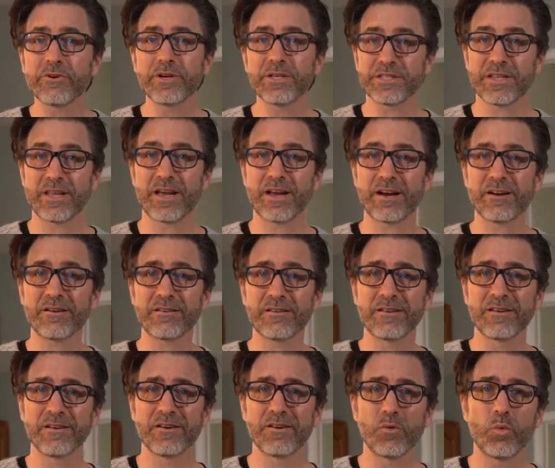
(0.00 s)
is there,
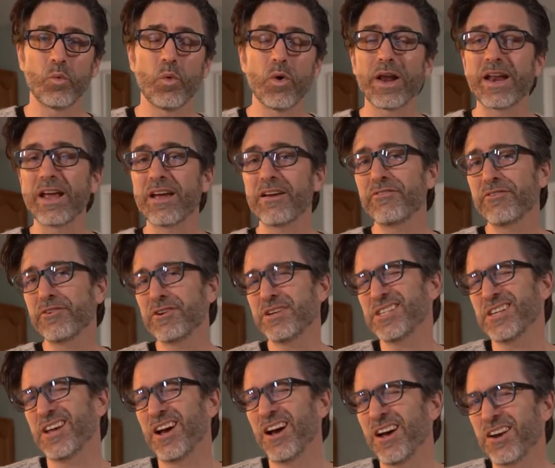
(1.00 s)
whatever
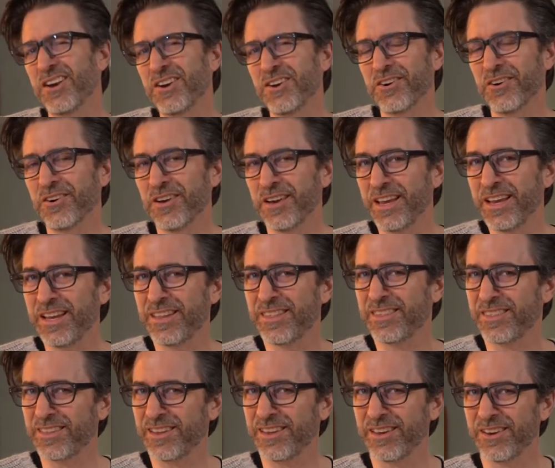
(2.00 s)
is
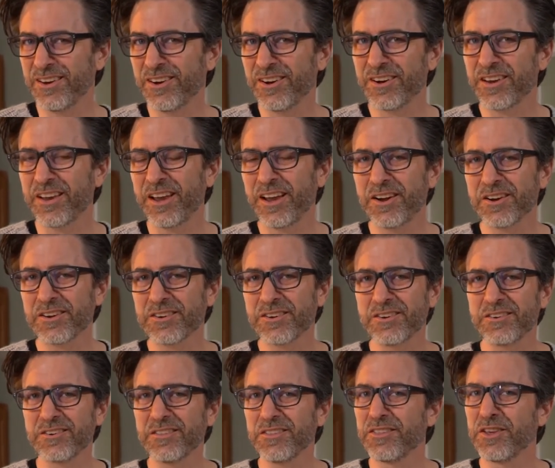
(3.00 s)
underneath in our
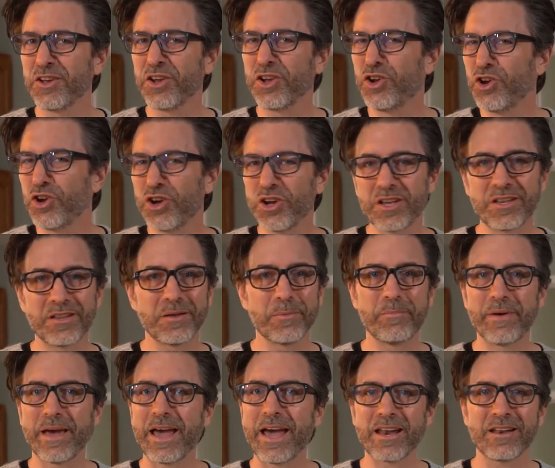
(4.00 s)
character, the good, the
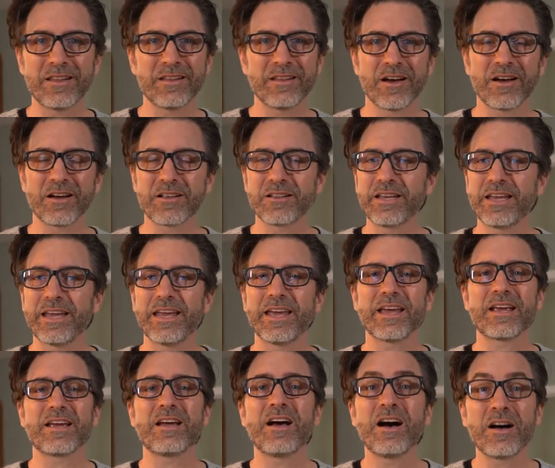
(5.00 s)
bad, and the ugly,
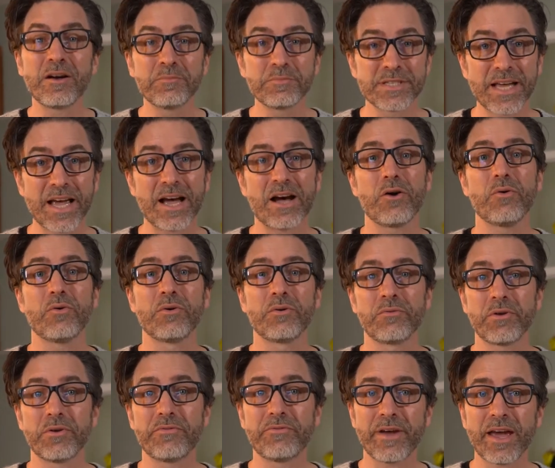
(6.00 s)
it comes out when
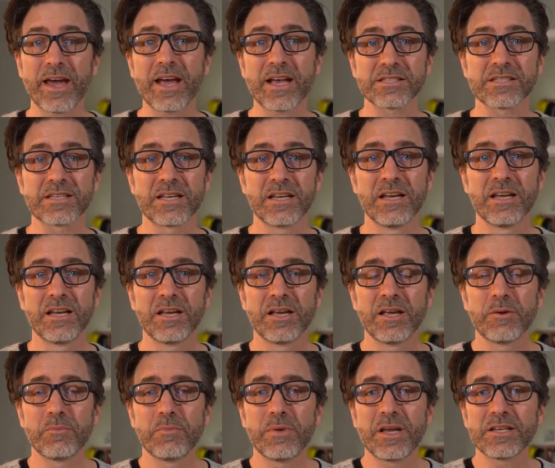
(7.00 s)
we fast
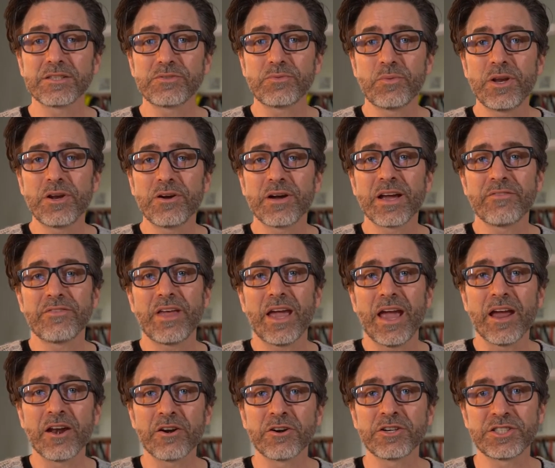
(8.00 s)
because we don't have the
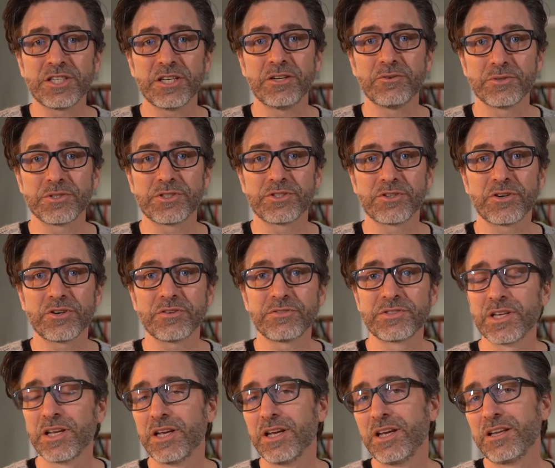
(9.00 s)
energy
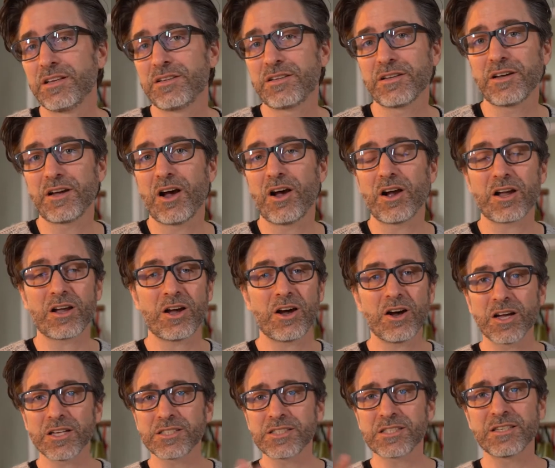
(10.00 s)
reserves to
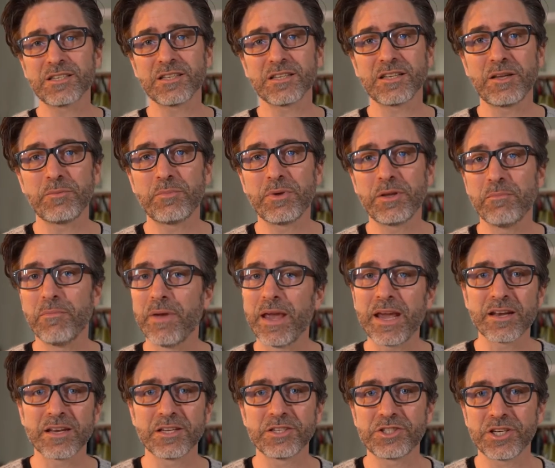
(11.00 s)
constantly be
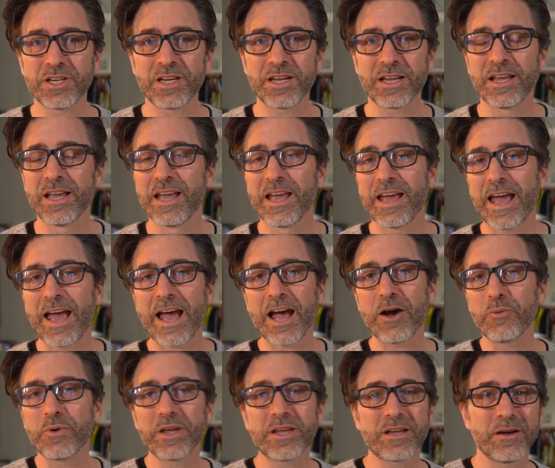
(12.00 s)
managing how
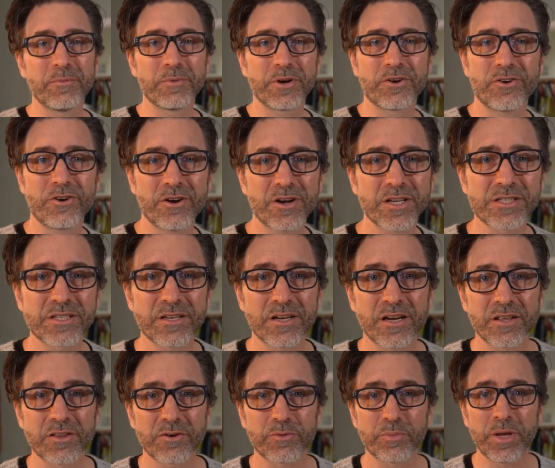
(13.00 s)
we come across to
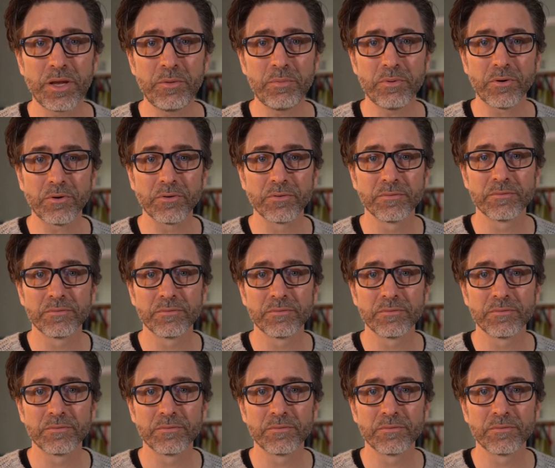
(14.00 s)
other people.